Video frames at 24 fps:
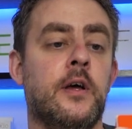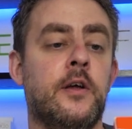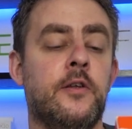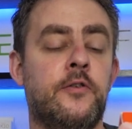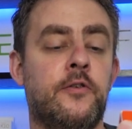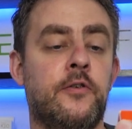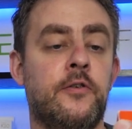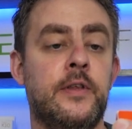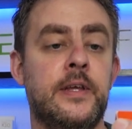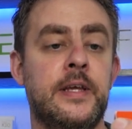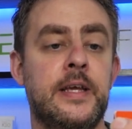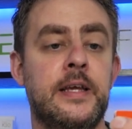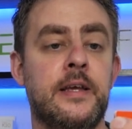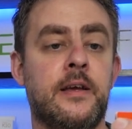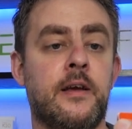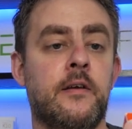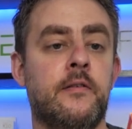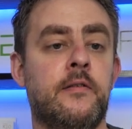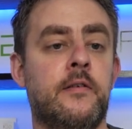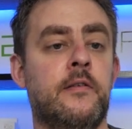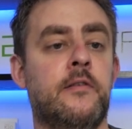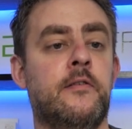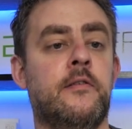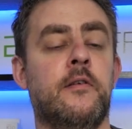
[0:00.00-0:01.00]
to the
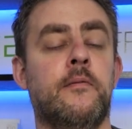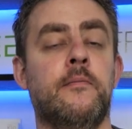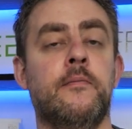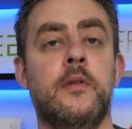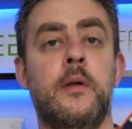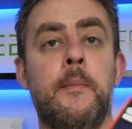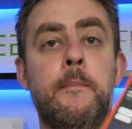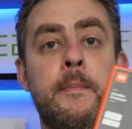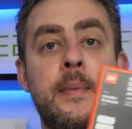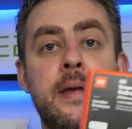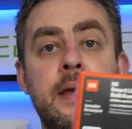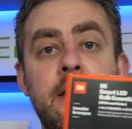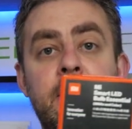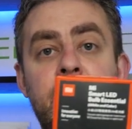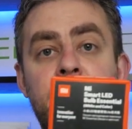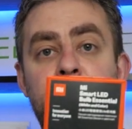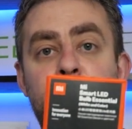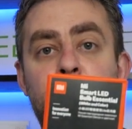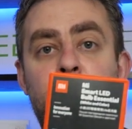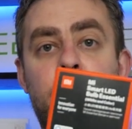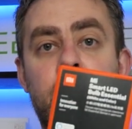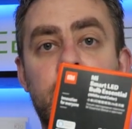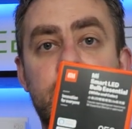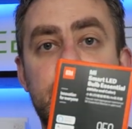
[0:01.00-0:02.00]
ecosystem, the Mi
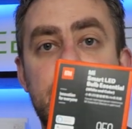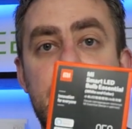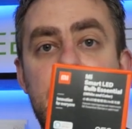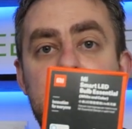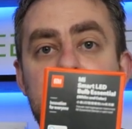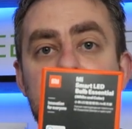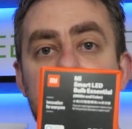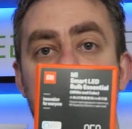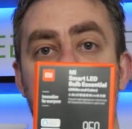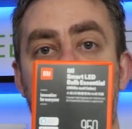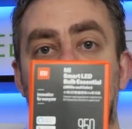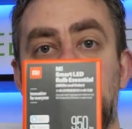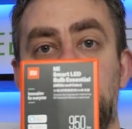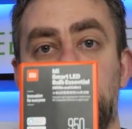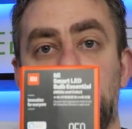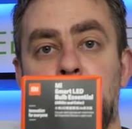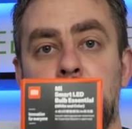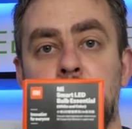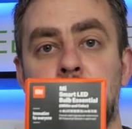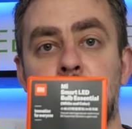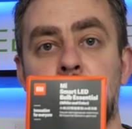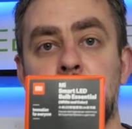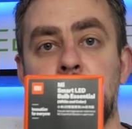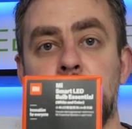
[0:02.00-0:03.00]
Smart LED
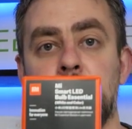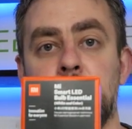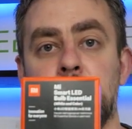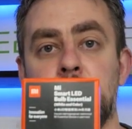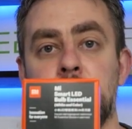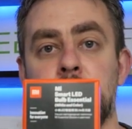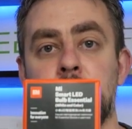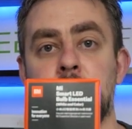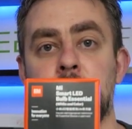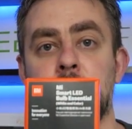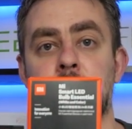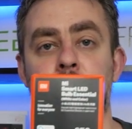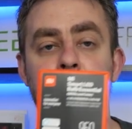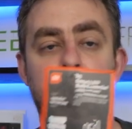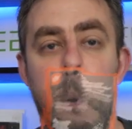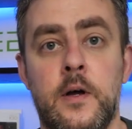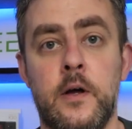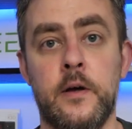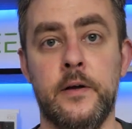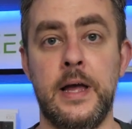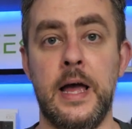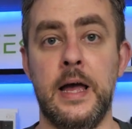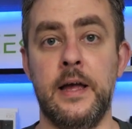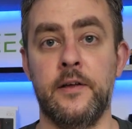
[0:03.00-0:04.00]
bulb.
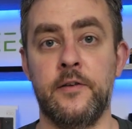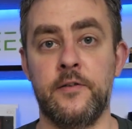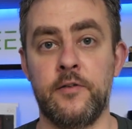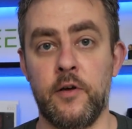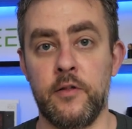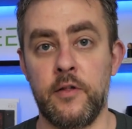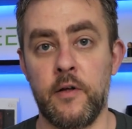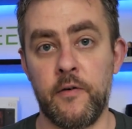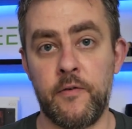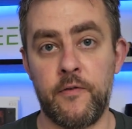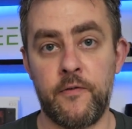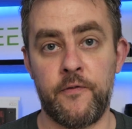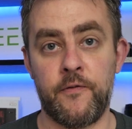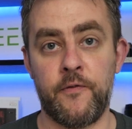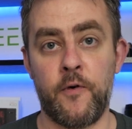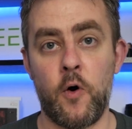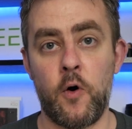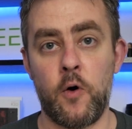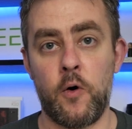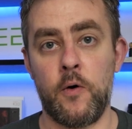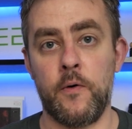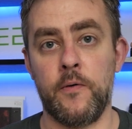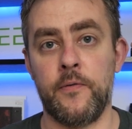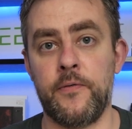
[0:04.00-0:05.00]
Okay, so the
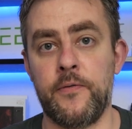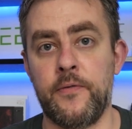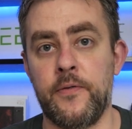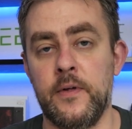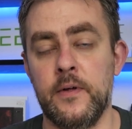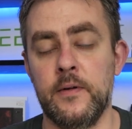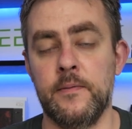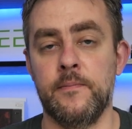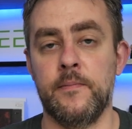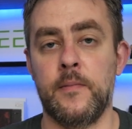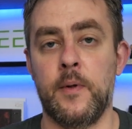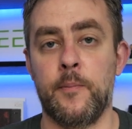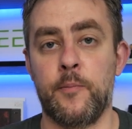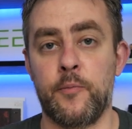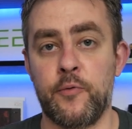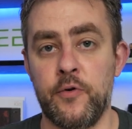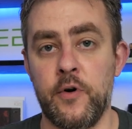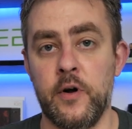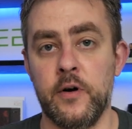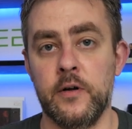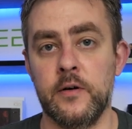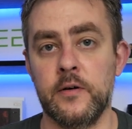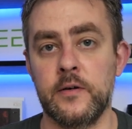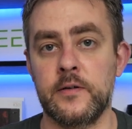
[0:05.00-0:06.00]
fourth
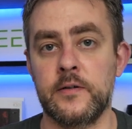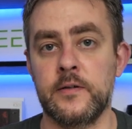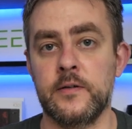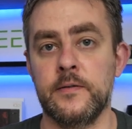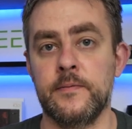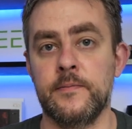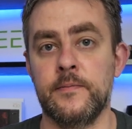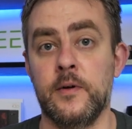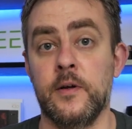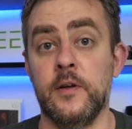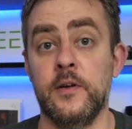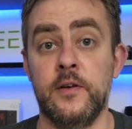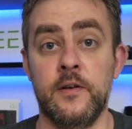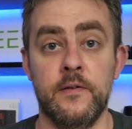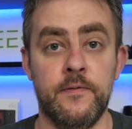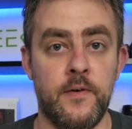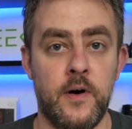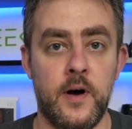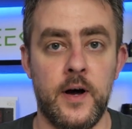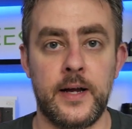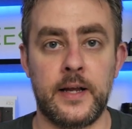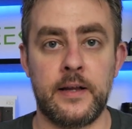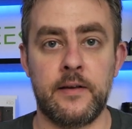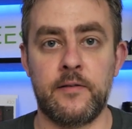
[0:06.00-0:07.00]
product,
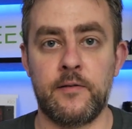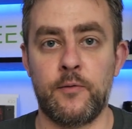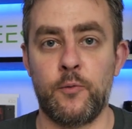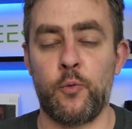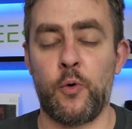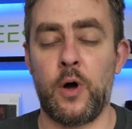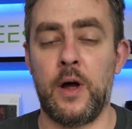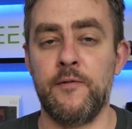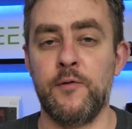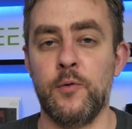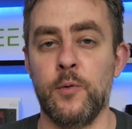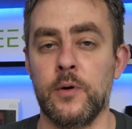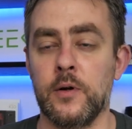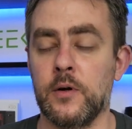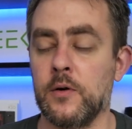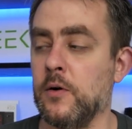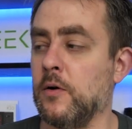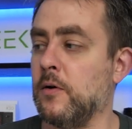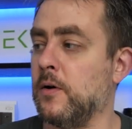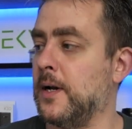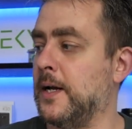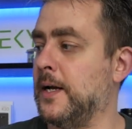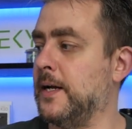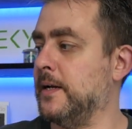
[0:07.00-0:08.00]
device, whatever you want to
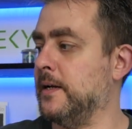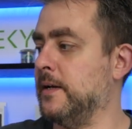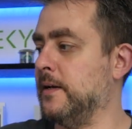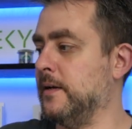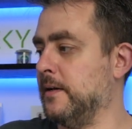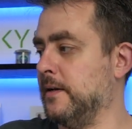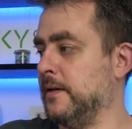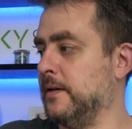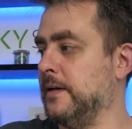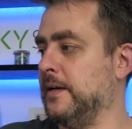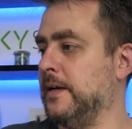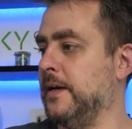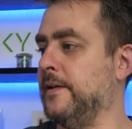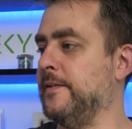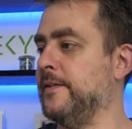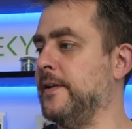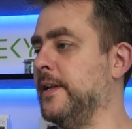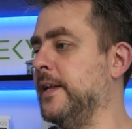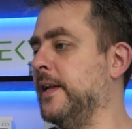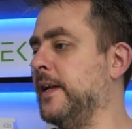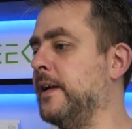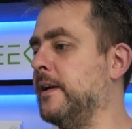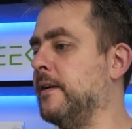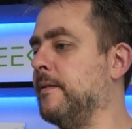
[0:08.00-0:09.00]
call it, is in
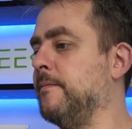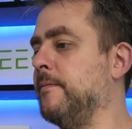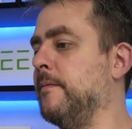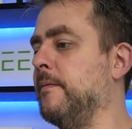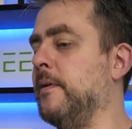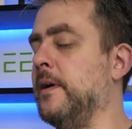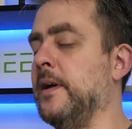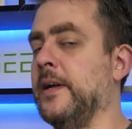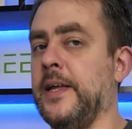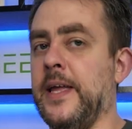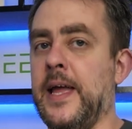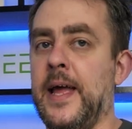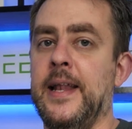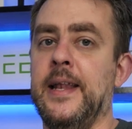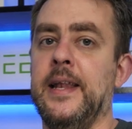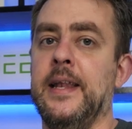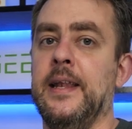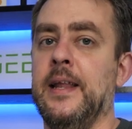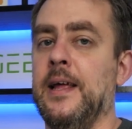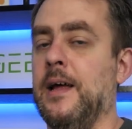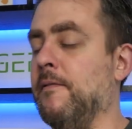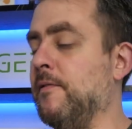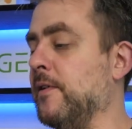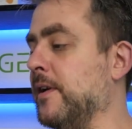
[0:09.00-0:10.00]
here. Again,
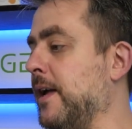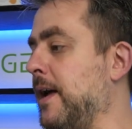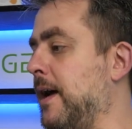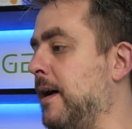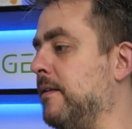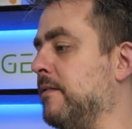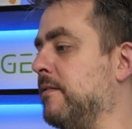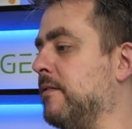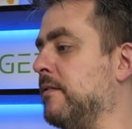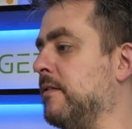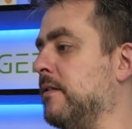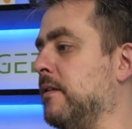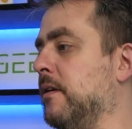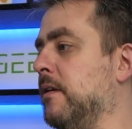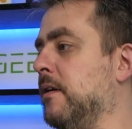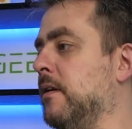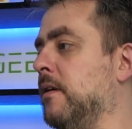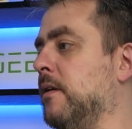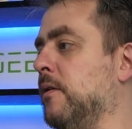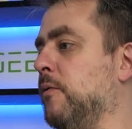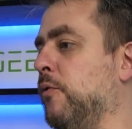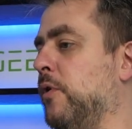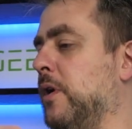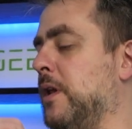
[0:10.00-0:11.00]
have a guess
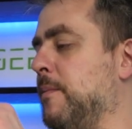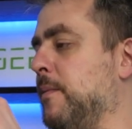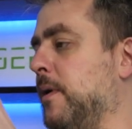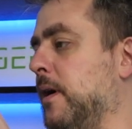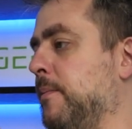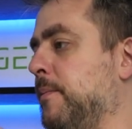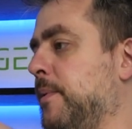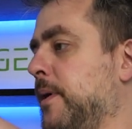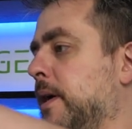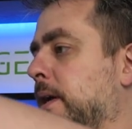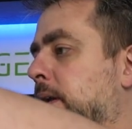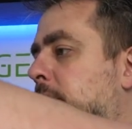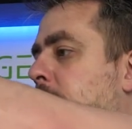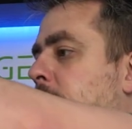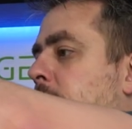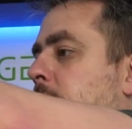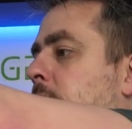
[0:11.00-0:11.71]
what it might be.